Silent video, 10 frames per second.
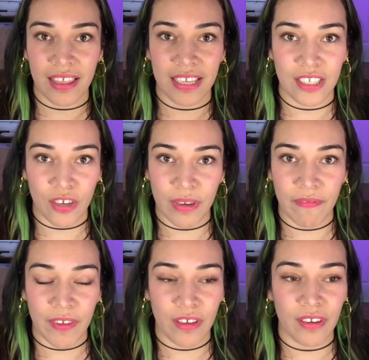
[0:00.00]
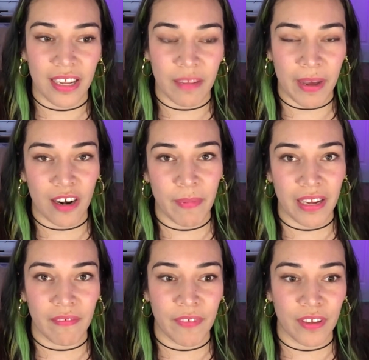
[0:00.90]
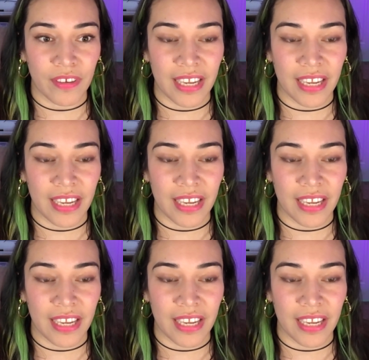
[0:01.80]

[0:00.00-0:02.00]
the sewing field and the pattern making field,